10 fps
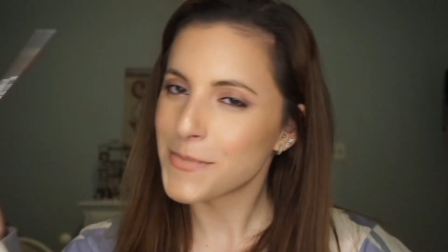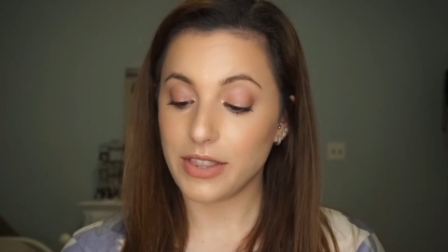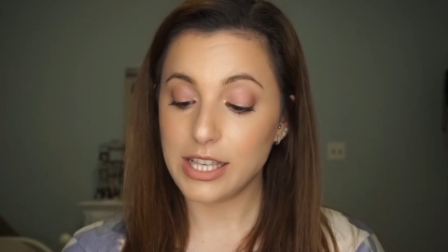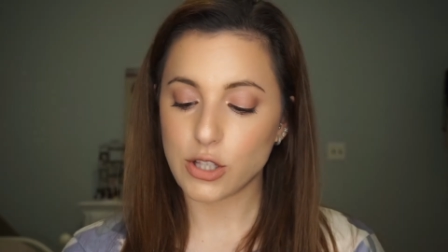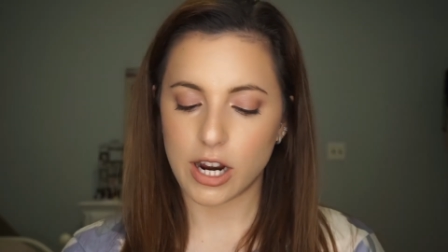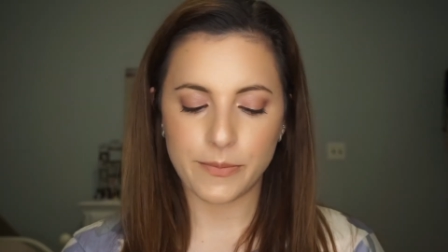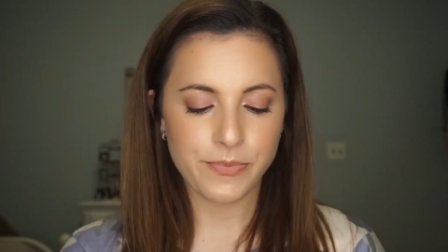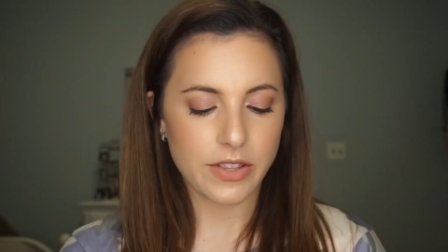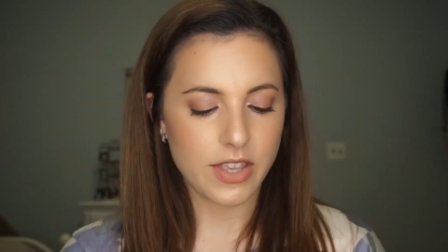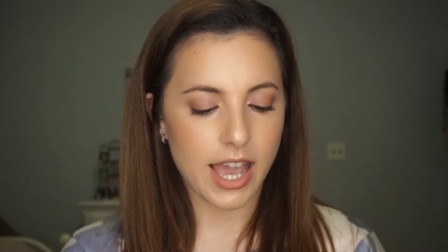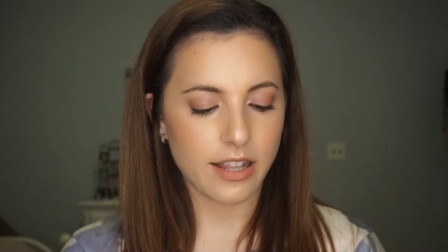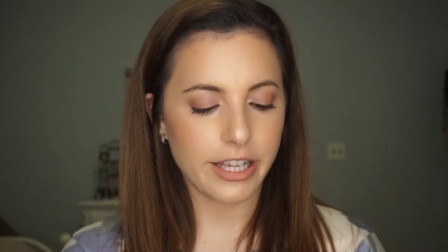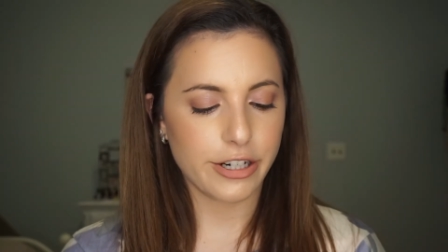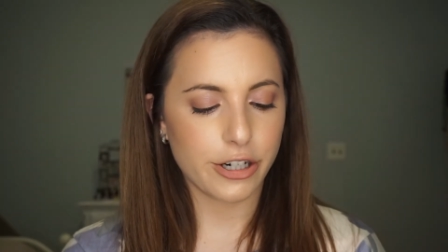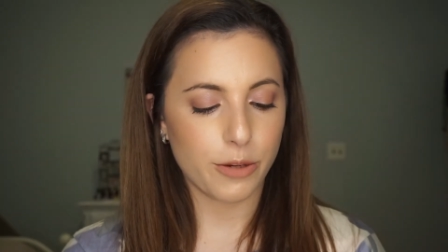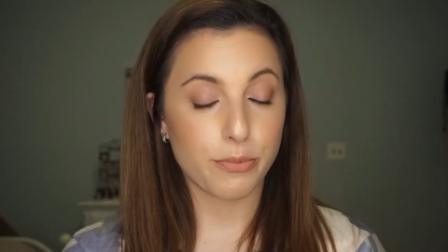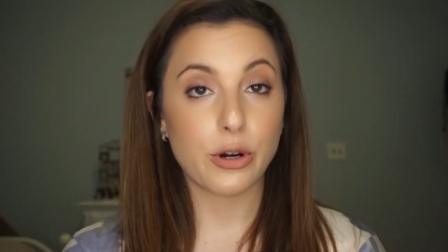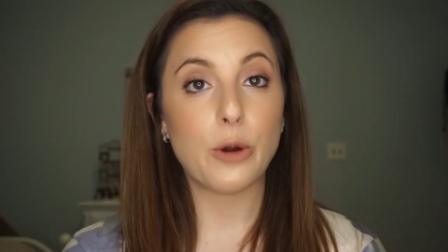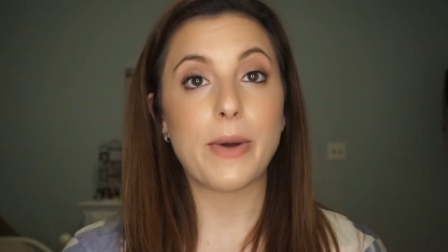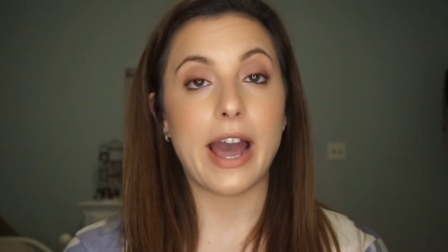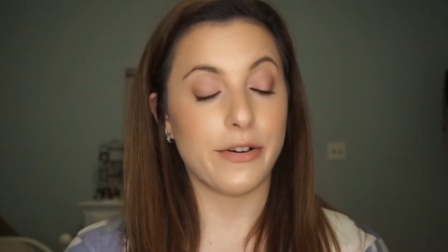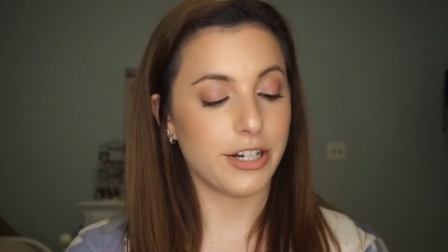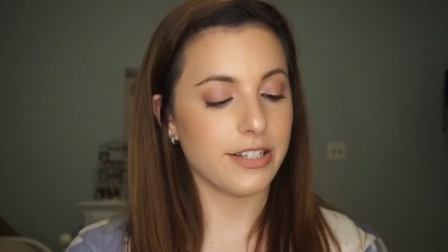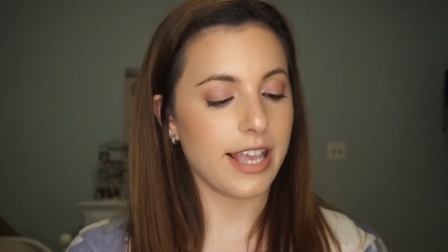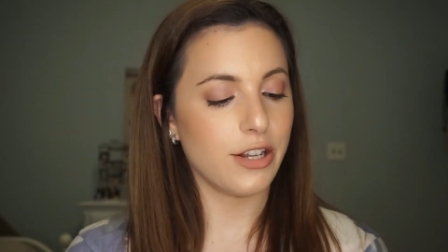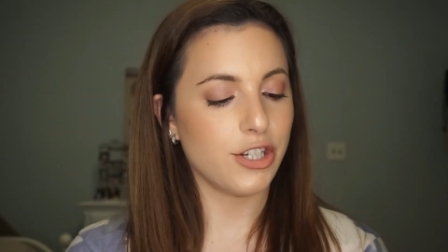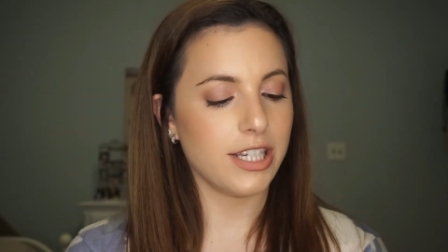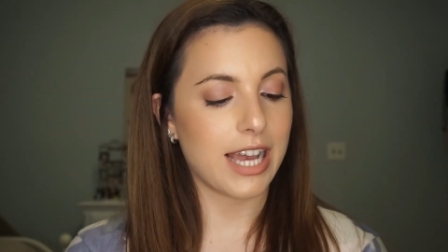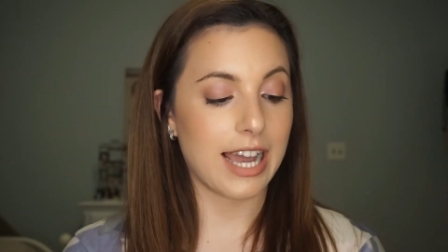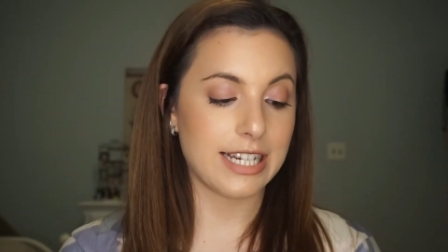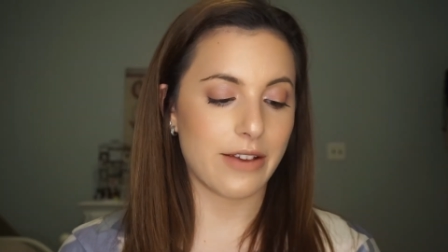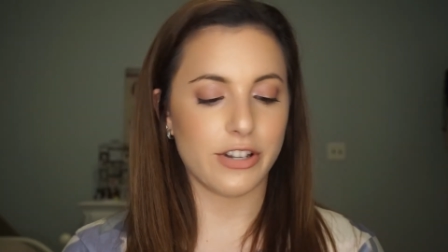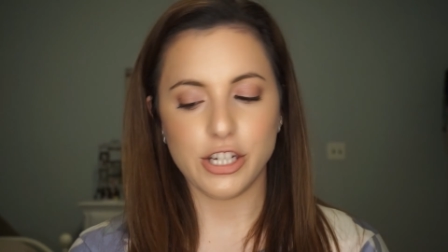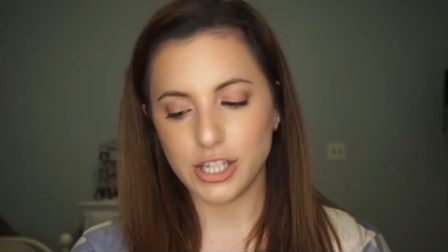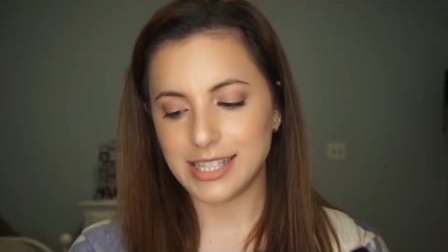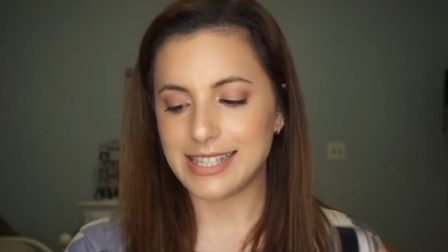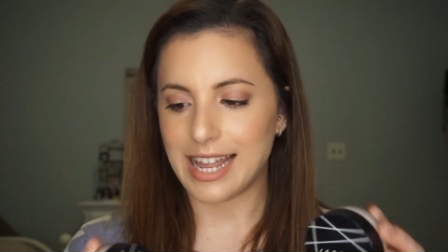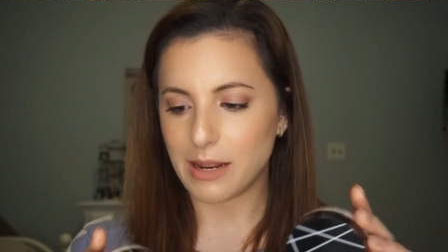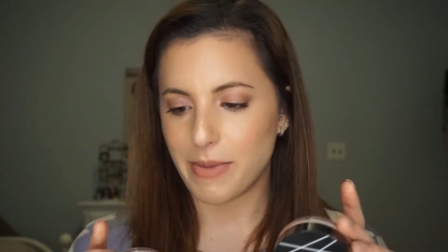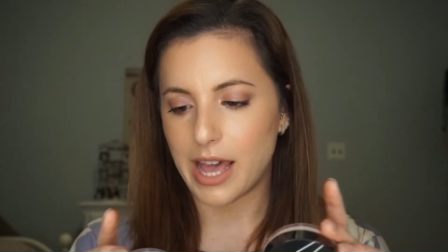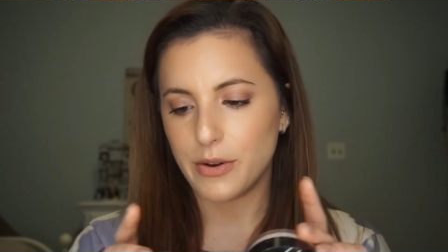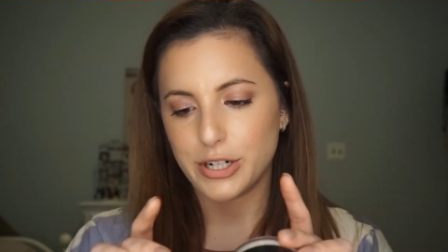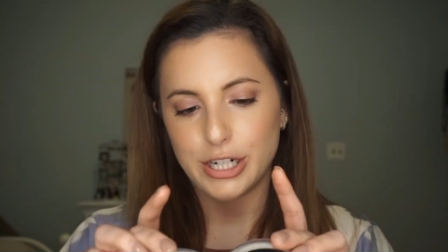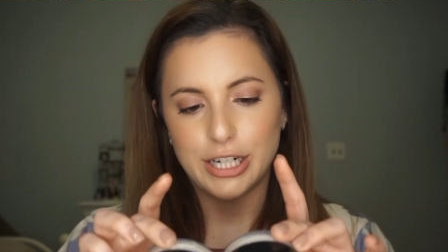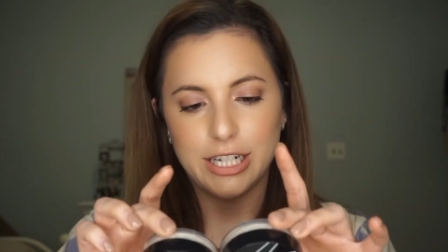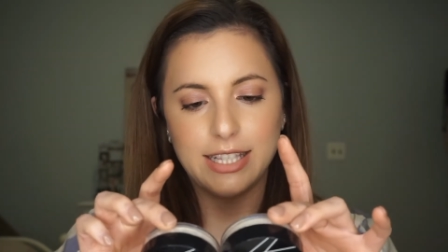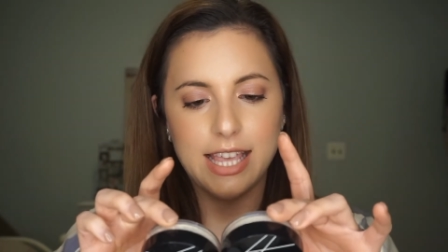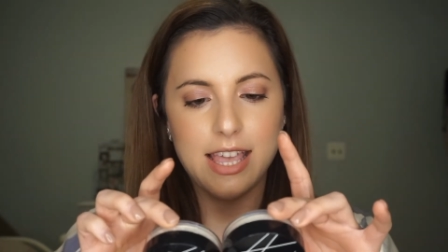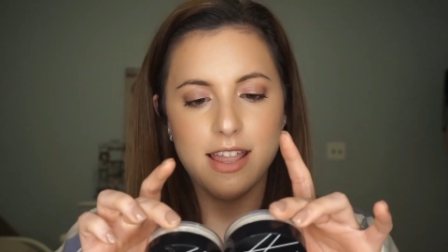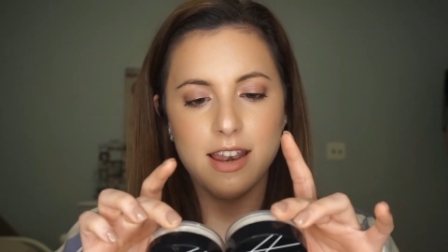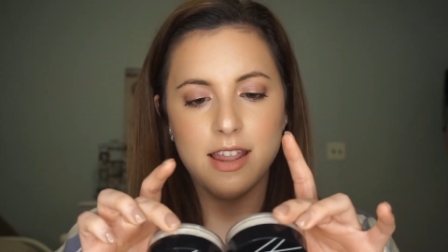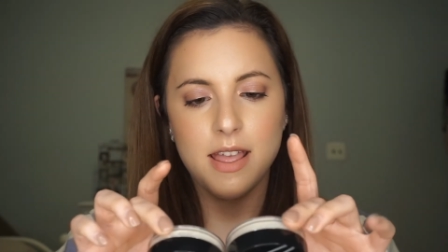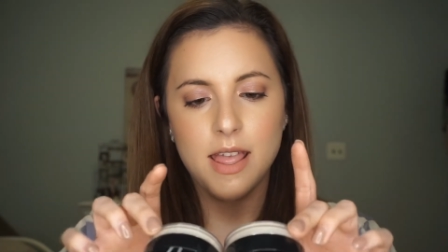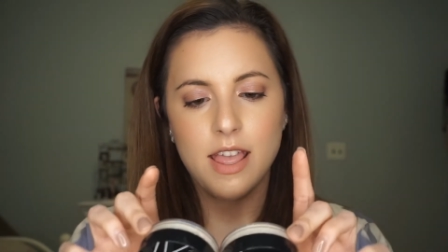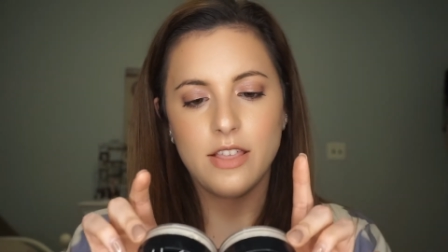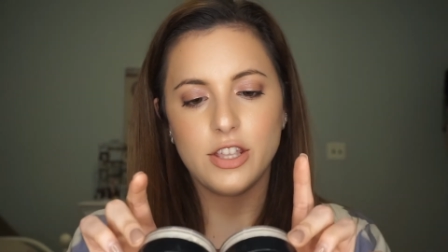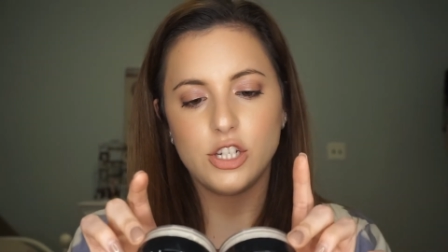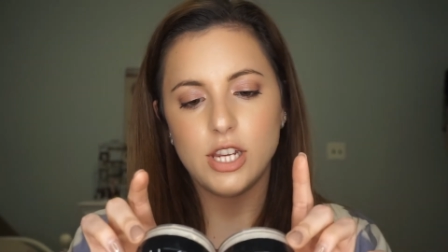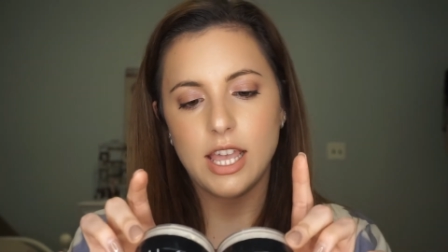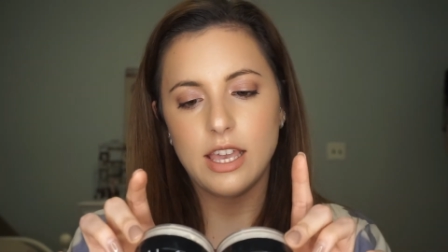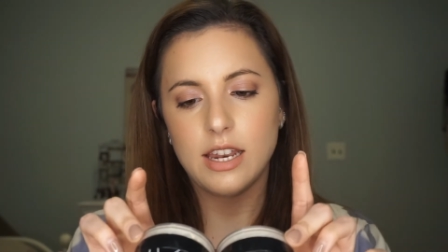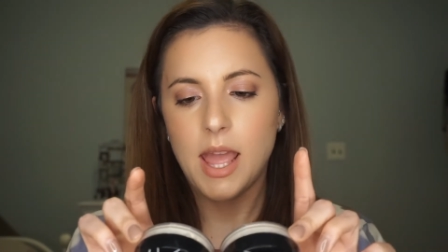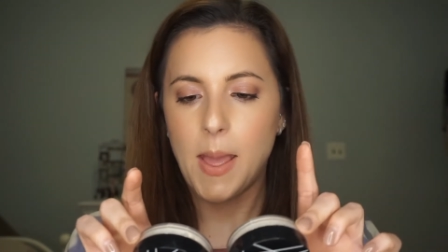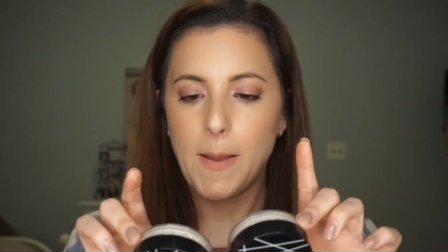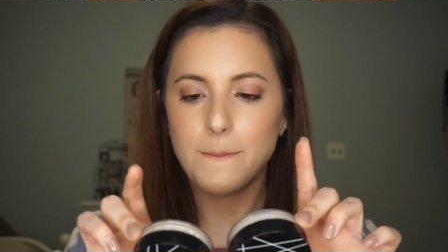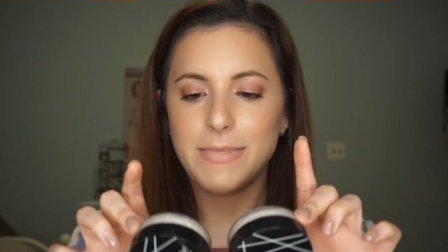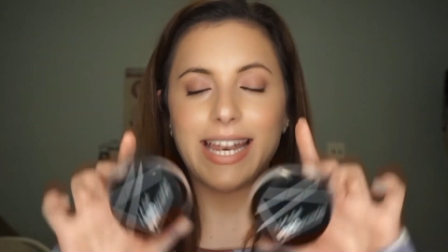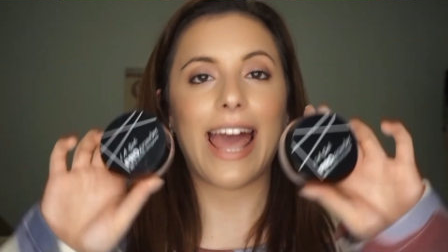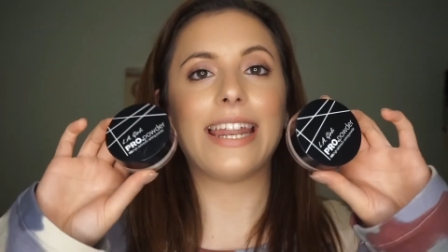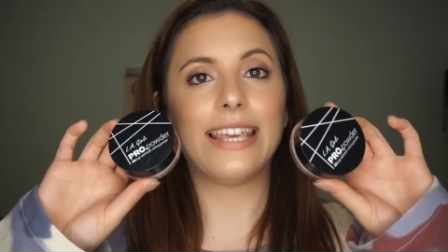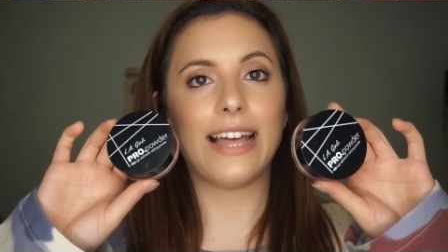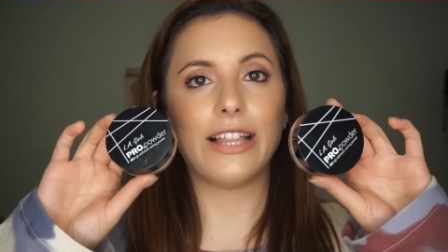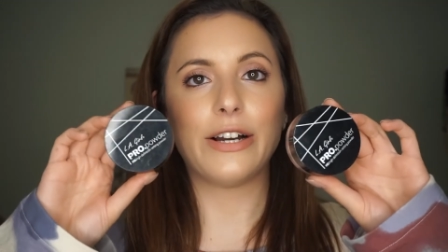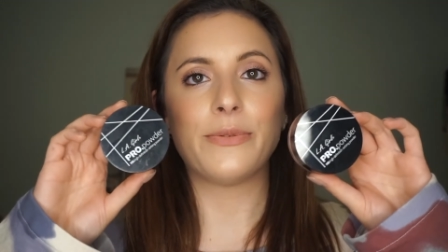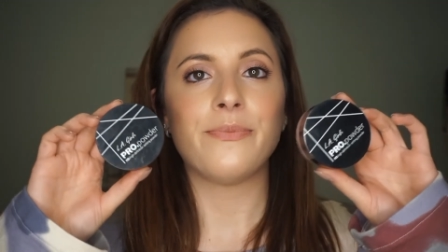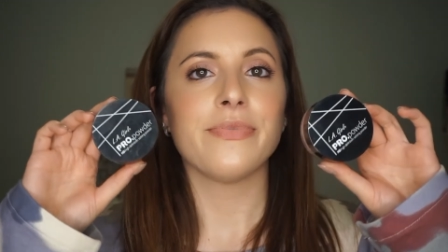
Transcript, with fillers: These are the LA Girl Pro Powders, HD High Definition Setting Powders in the shade Banana Yellow.